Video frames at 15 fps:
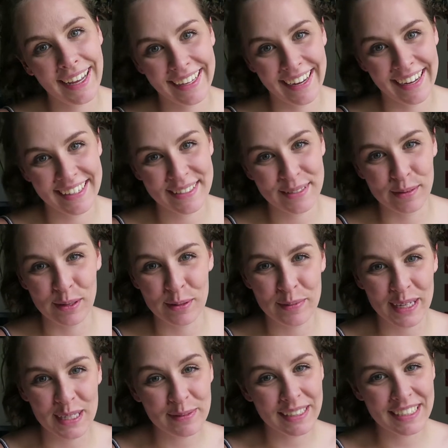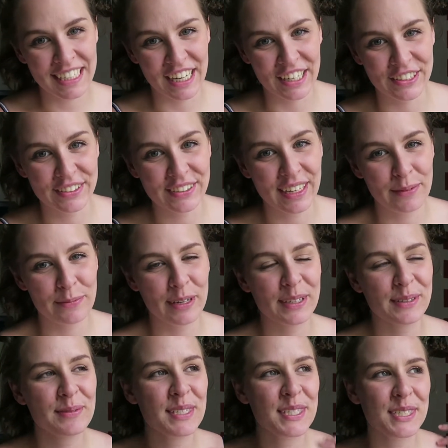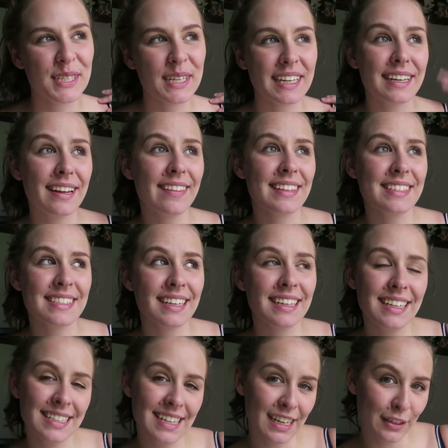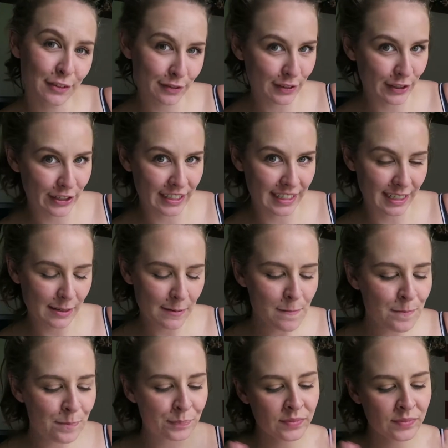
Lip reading: Hi guys, welcome back to my channel and welcome to another sunny day in Florida.